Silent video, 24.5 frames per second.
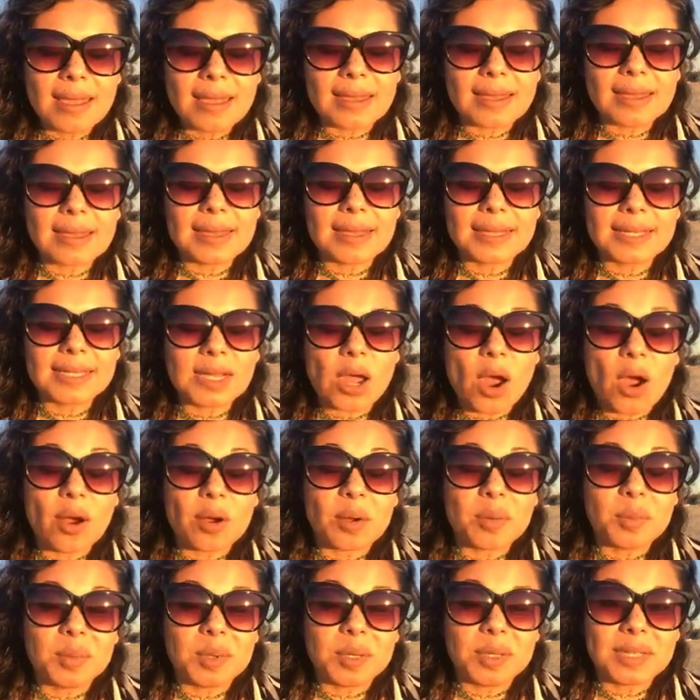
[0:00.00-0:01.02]
is our
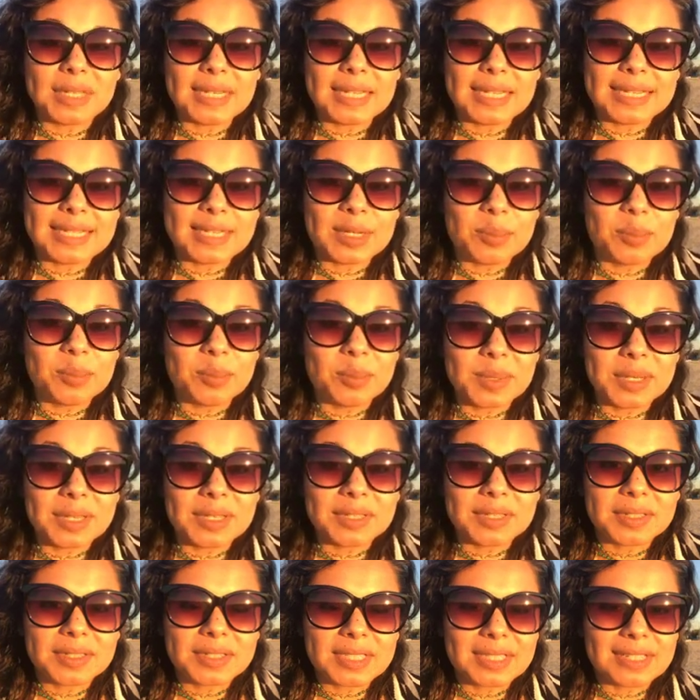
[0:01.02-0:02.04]
ability to
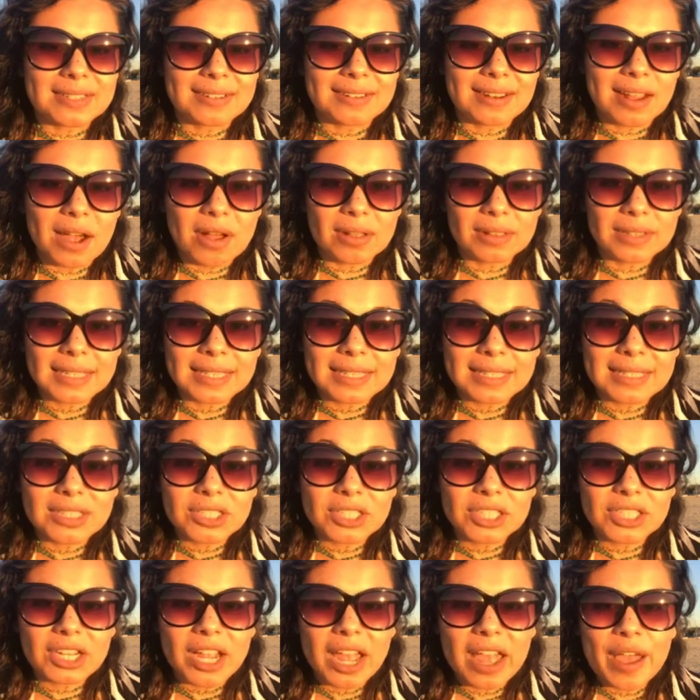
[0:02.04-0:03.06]
build
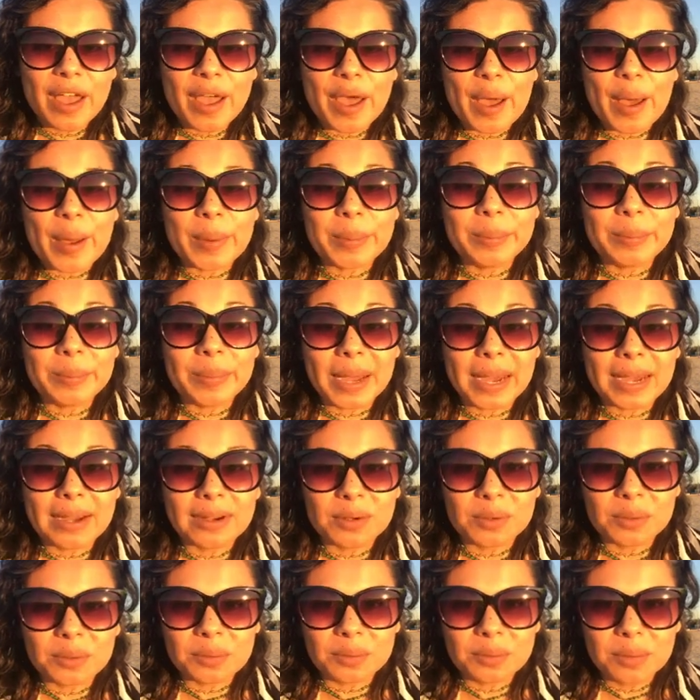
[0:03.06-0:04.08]
knowledge
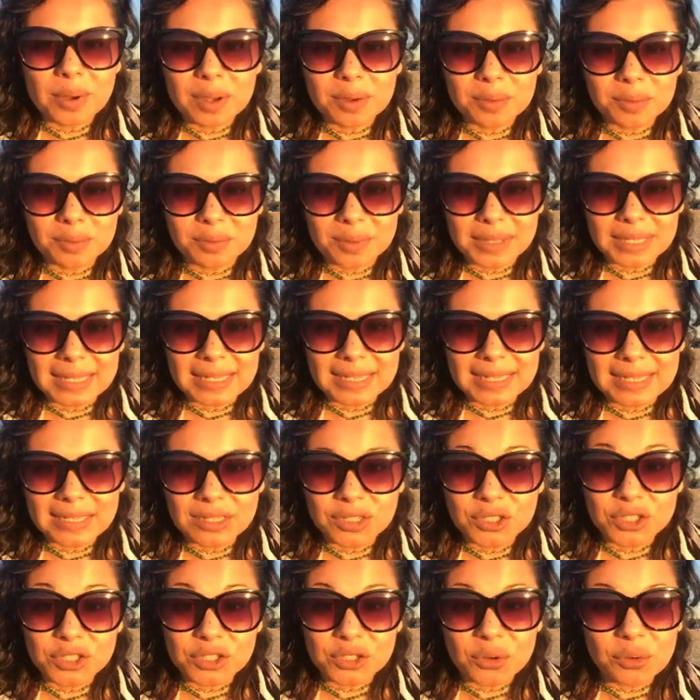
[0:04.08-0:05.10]
about what we
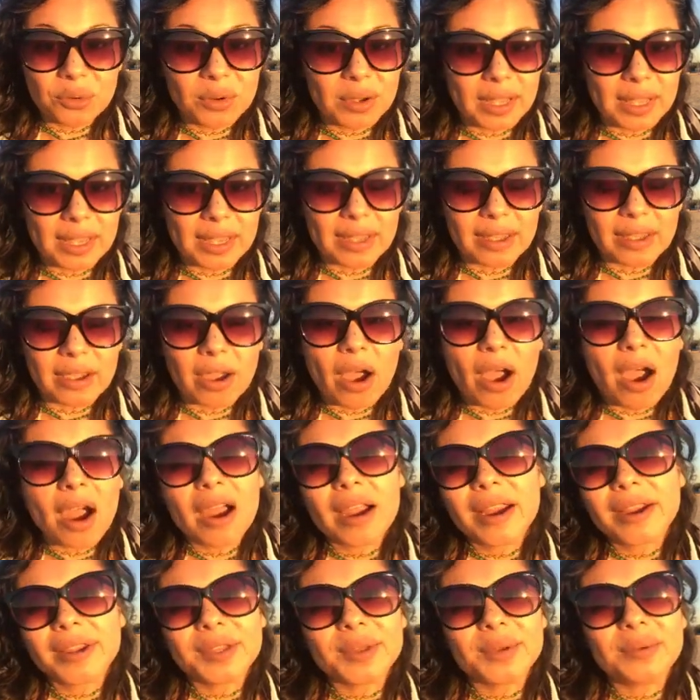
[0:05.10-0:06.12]
enjoy,
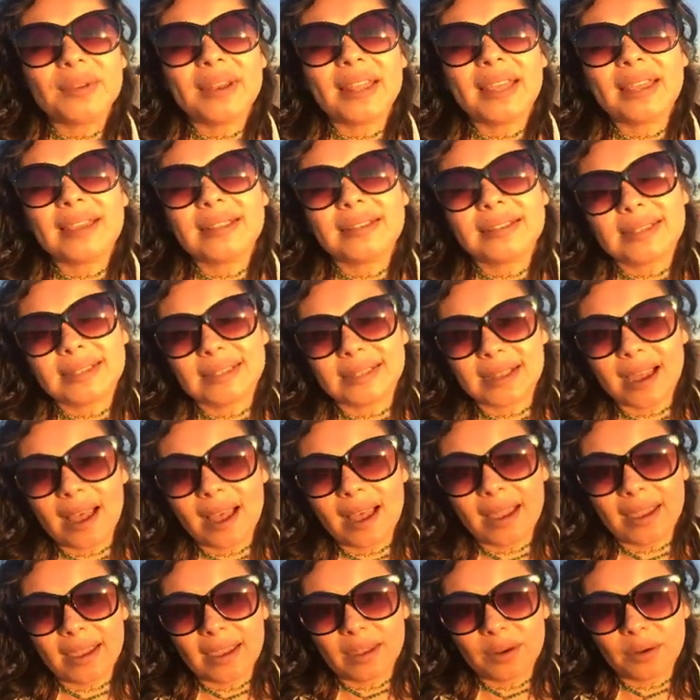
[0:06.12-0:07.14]
our unique
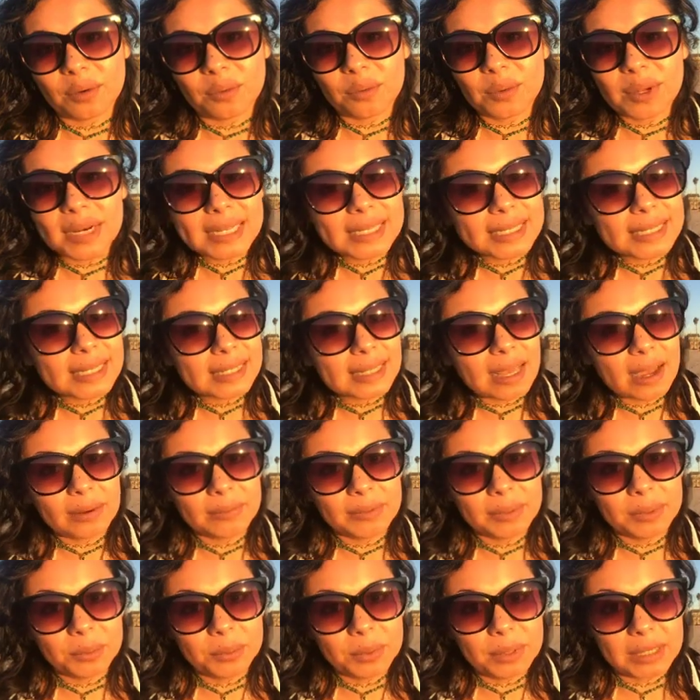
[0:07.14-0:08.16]
design. What is it that
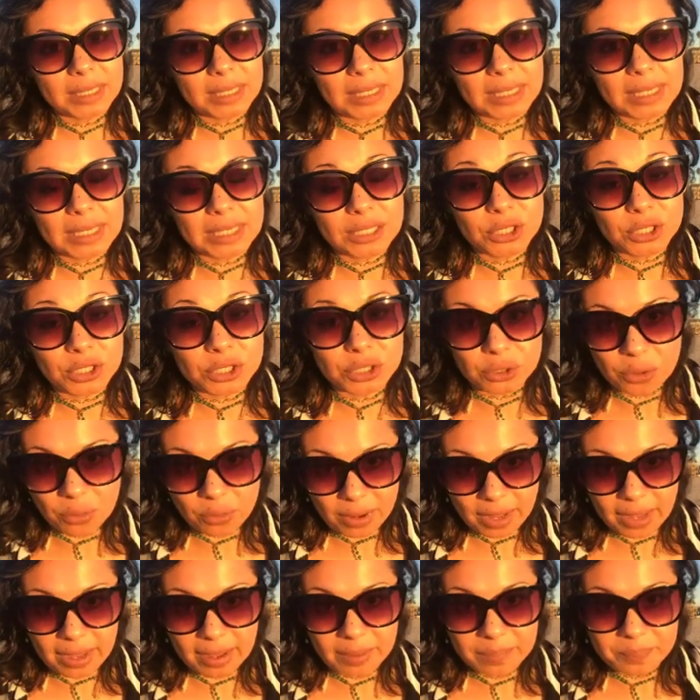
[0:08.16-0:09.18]
we really
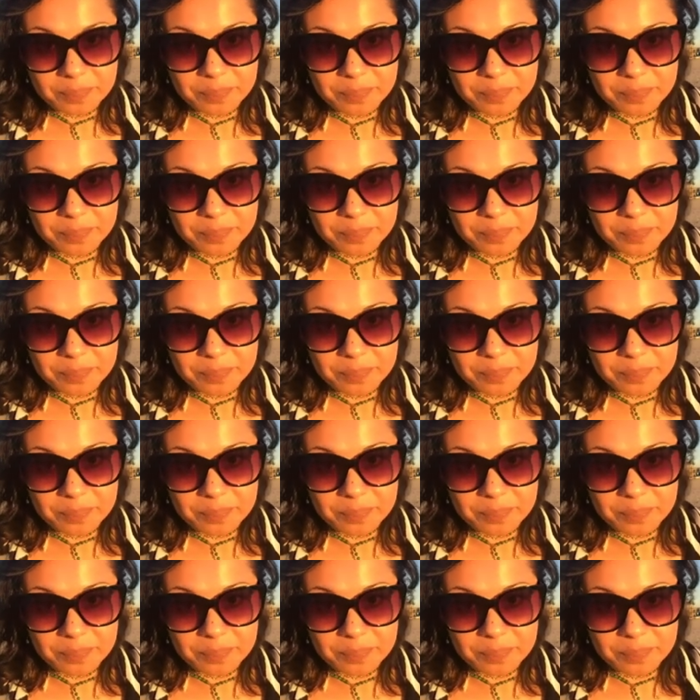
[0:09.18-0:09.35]
enjoy,